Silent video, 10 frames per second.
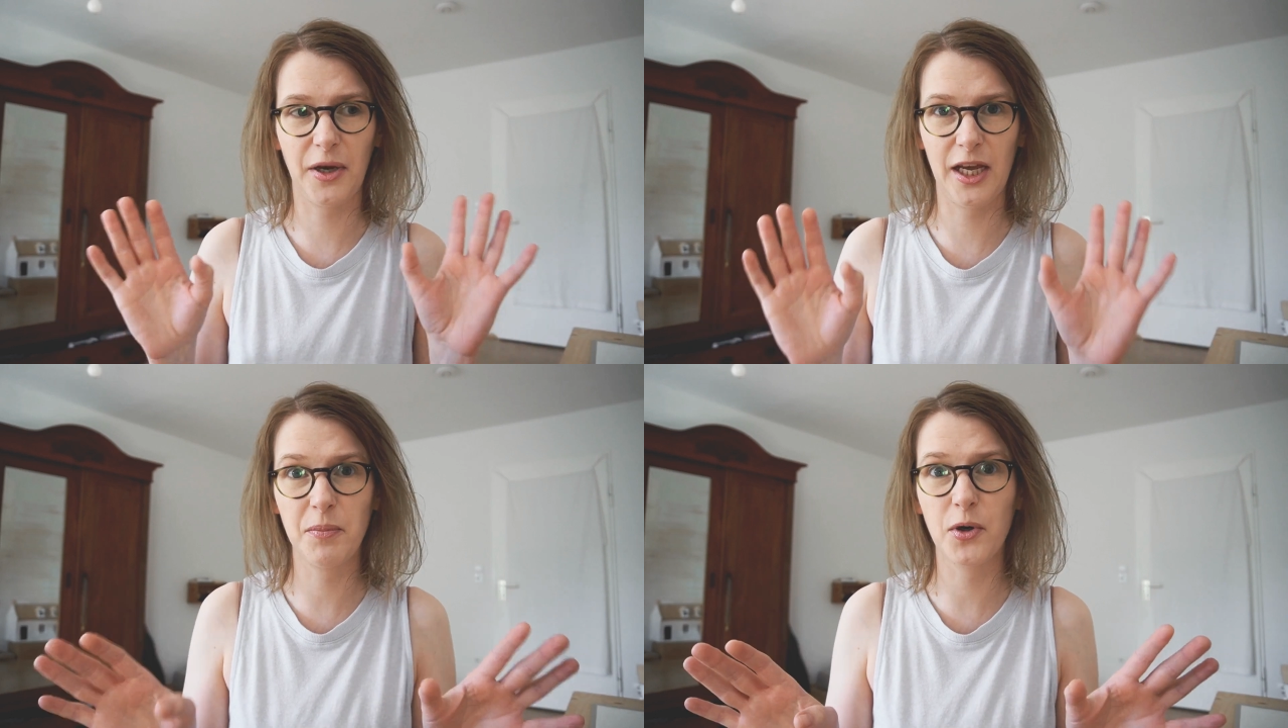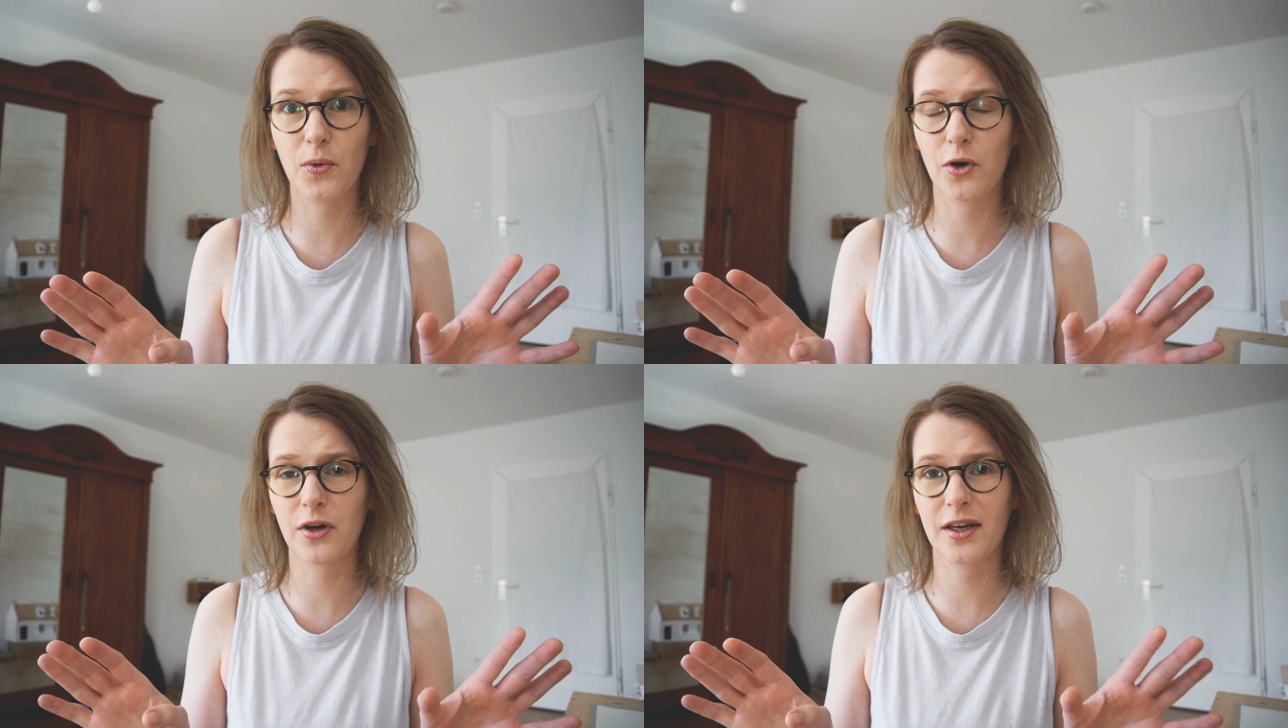
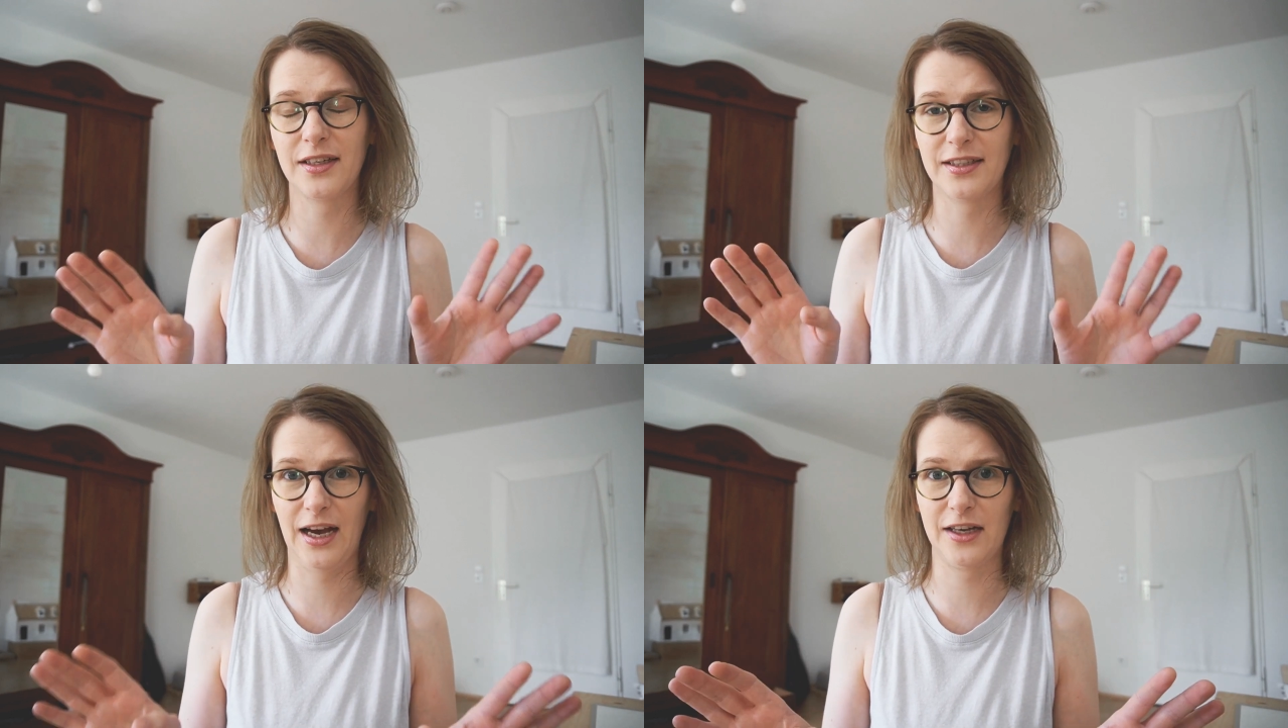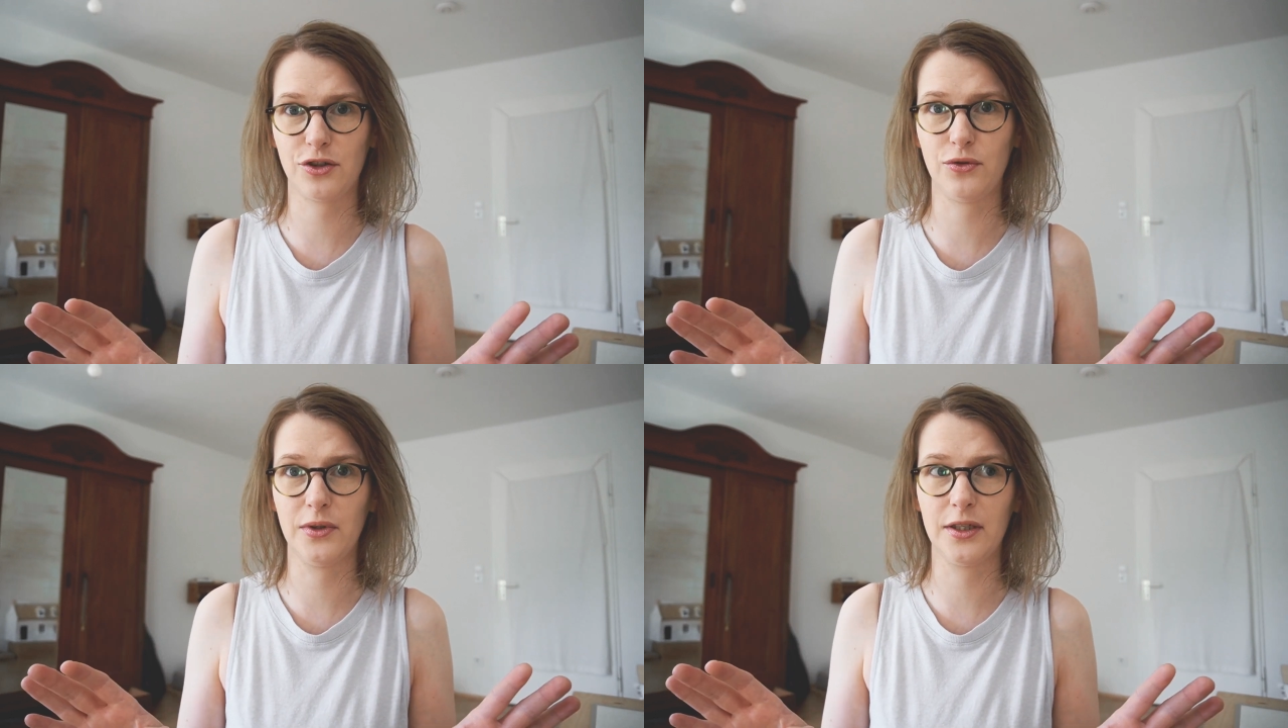paperwork
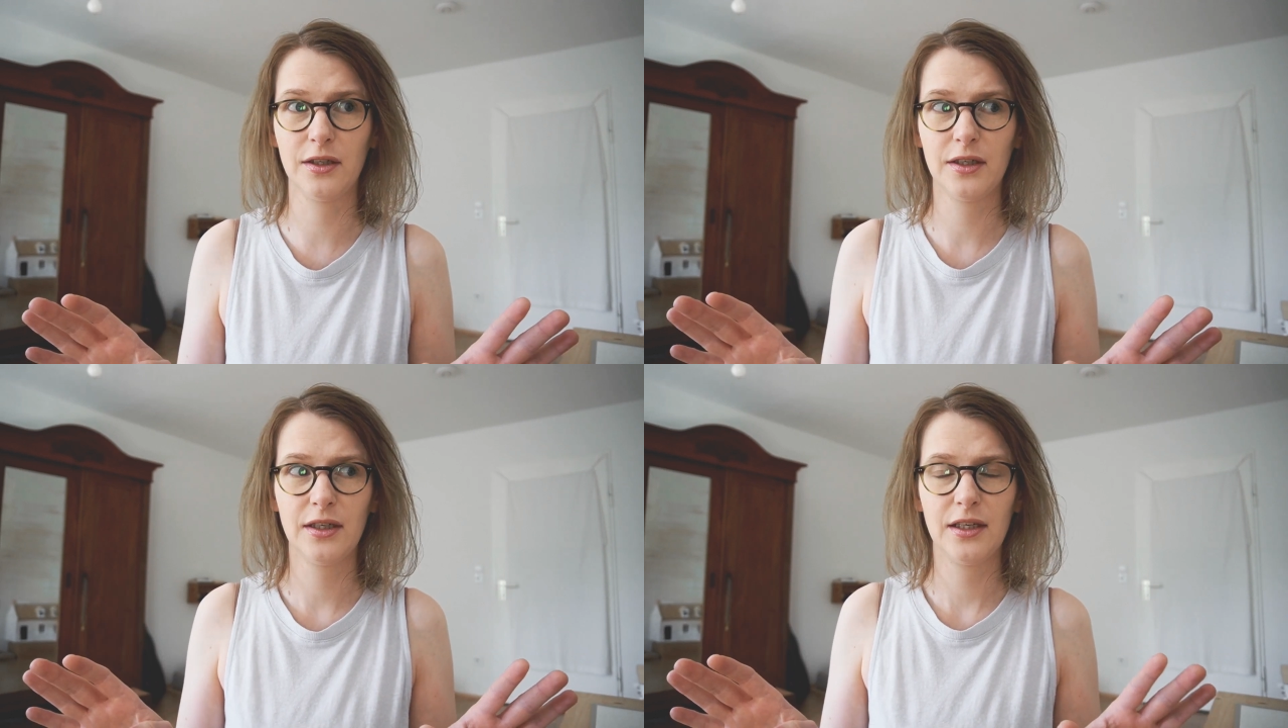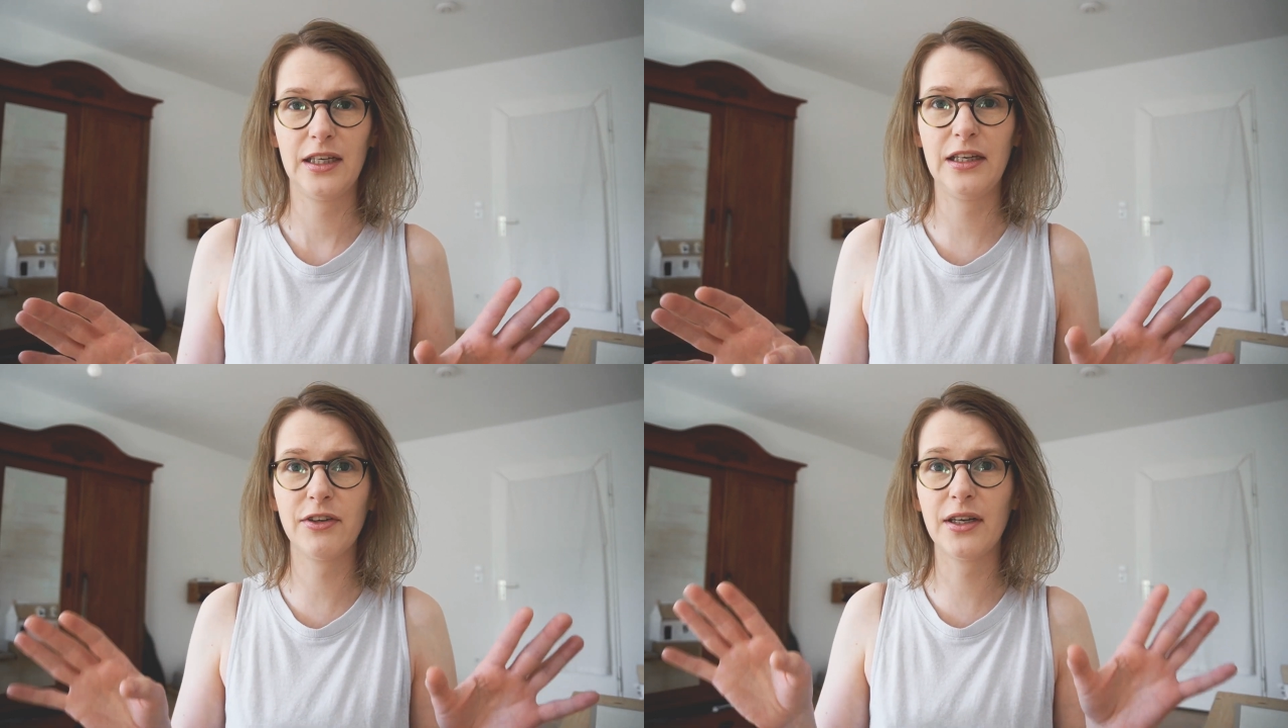attached to it,
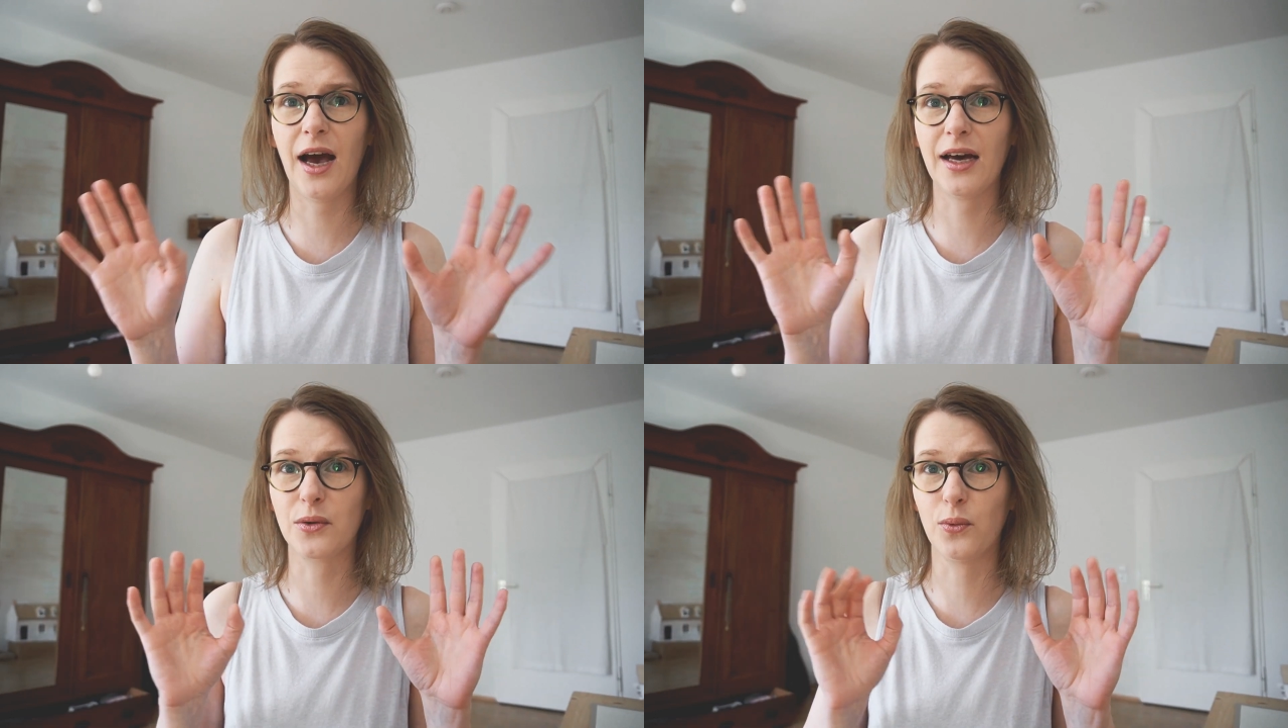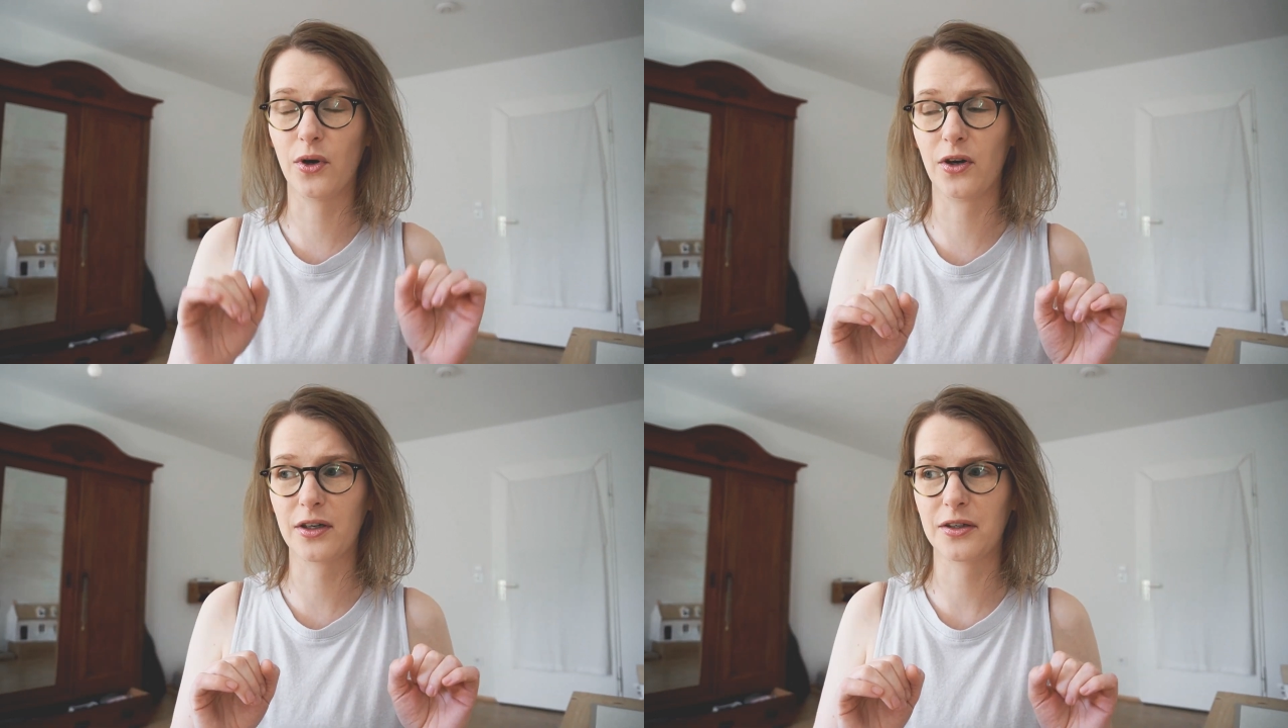even at
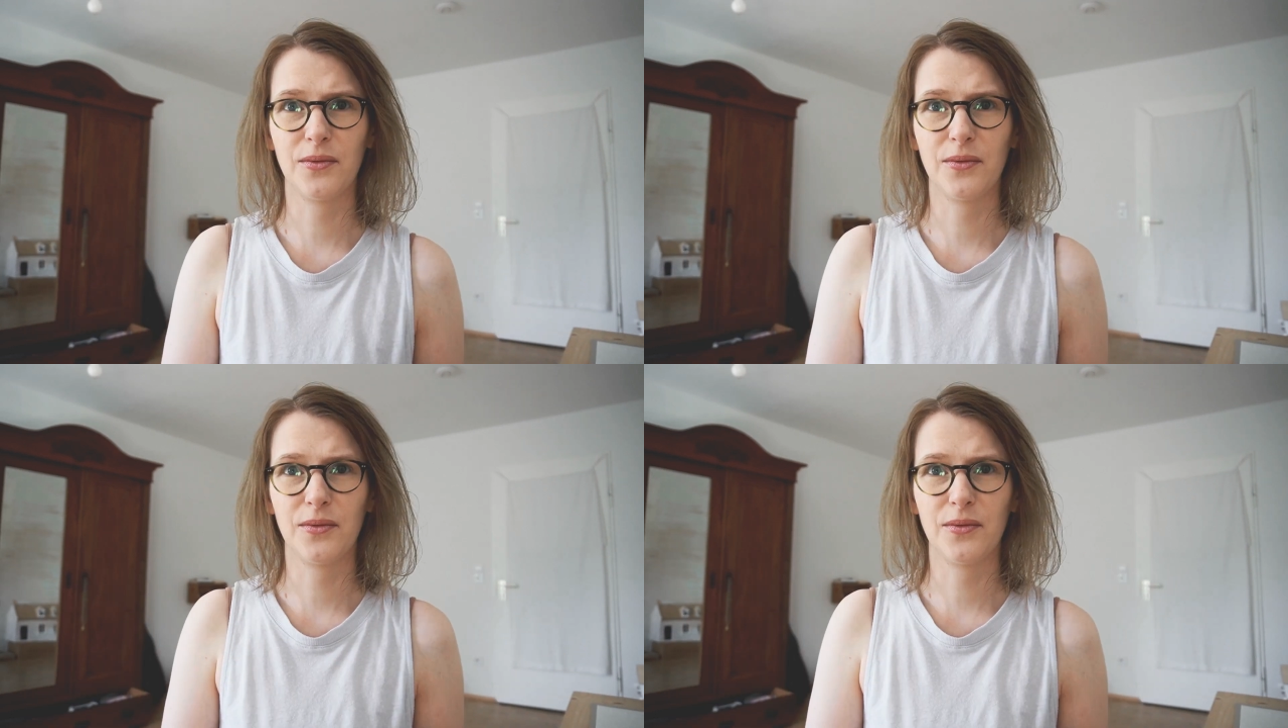work.